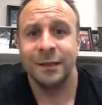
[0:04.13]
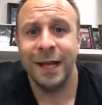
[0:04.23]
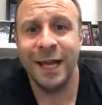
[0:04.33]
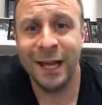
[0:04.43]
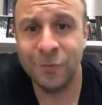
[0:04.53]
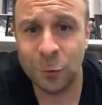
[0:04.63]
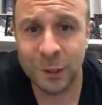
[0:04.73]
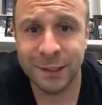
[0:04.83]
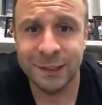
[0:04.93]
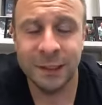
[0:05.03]
Hey
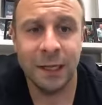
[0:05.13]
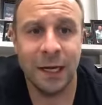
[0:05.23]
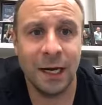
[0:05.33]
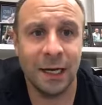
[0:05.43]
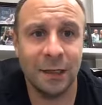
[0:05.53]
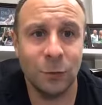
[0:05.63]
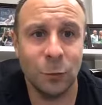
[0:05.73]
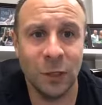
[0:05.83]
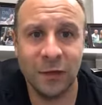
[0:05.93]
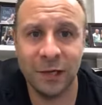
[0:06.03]
everyone,
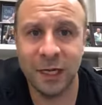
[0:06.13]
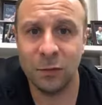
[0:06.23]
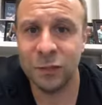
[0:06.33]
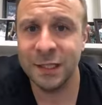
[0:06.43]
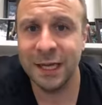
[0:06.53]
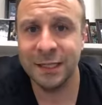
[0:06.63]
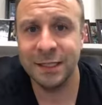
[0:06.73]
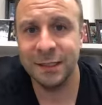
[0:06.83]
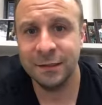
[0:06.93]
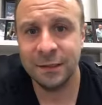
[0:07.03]
we'll give it a couple seconds
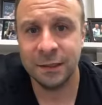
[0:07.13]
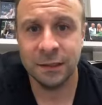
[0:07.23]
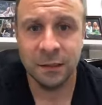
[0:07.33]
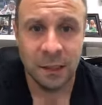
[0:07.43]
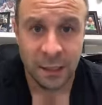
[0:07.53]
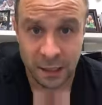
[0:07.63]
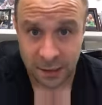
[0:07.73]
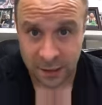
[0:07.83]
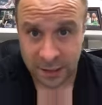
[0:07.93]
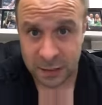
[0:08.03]
here to
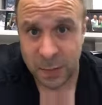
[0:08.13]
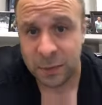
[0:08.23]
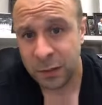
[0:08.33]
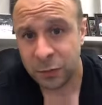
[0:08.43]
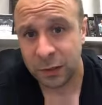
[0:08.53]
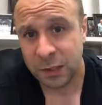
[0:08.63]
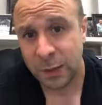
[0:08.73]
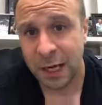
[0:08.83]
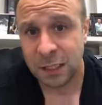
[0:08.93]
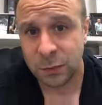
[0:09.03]
get as many people as
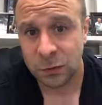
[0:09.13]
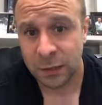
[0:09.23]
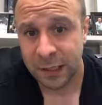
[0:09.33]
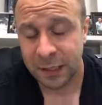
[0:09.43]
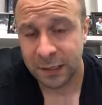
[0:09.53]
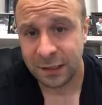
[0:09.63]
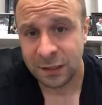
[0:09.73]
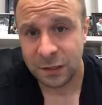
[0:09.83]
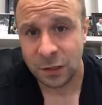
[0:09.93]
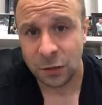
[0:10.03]
possible in, and
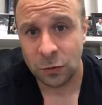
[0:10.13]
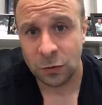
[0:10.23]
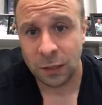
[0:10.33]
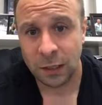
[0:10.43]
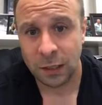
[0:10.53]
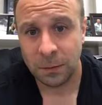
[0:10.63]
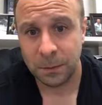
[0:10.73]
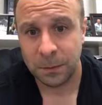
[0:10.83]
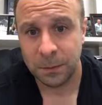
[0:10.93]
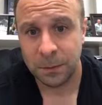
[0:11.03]
so
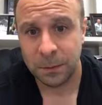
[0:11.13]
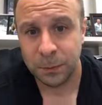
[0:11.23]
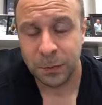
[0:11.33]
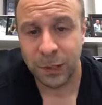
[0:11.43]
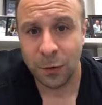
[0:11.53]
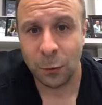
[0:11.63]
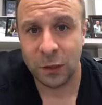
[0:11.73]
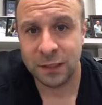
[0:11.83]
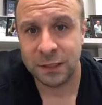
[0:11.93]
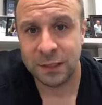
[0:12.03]

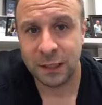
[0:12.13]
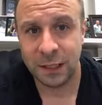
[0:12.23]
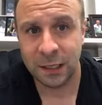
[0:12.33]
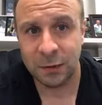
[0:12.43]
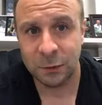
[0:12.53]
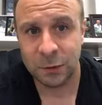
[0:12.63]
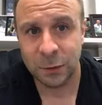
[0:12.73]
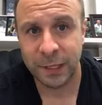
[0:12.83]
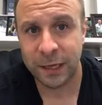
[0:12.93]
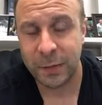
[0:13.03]
once
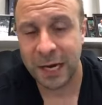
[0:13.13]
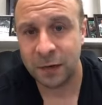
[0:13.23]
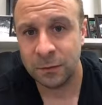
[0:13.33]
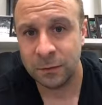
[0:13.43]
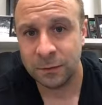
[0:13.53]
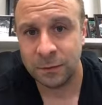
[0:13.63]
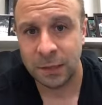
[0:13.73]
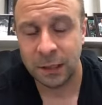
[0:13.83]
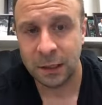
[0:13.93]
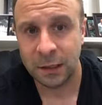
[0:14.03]
we get about a